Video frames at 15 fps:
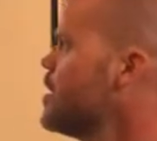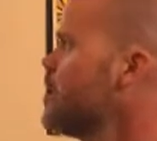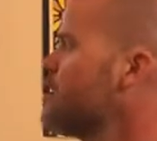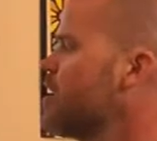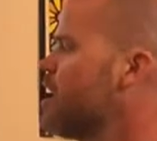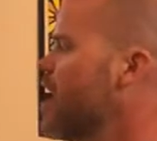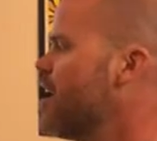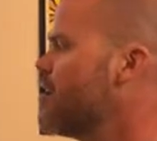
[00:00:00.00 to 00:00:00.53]

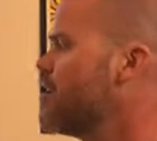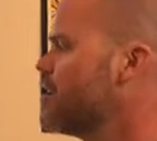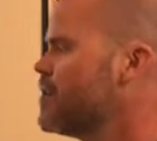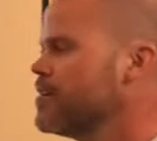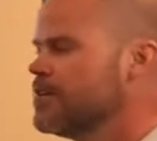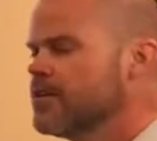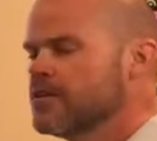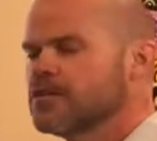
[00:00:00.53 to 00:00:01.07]
and the IR
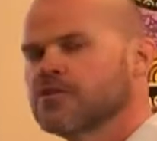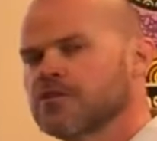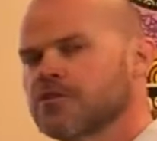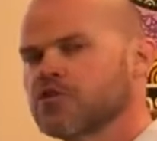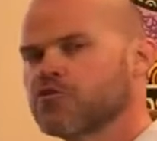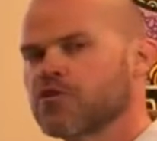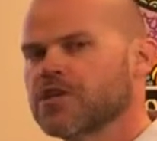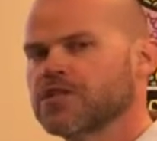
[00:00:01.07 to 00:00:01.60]
endings
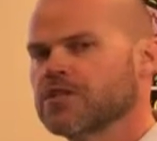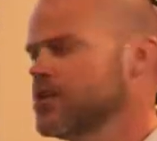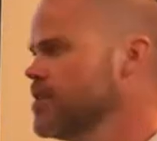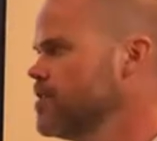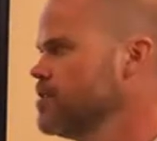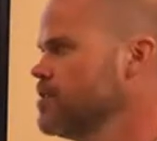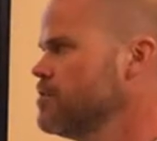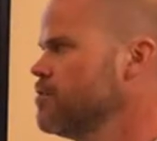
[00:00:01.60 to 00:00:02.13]
in the present
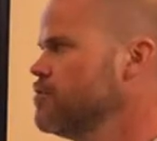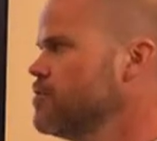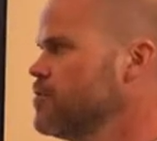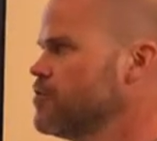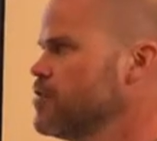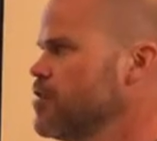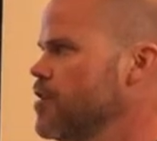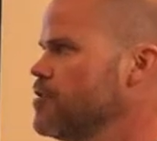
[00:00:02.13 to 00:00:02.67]
tense. Those
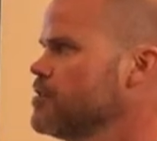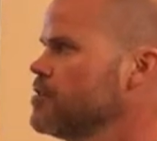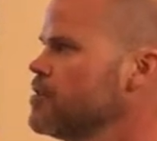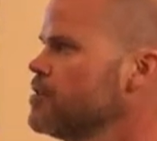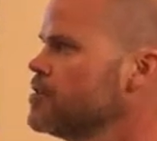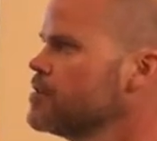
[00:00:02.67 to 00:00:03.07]
don't change.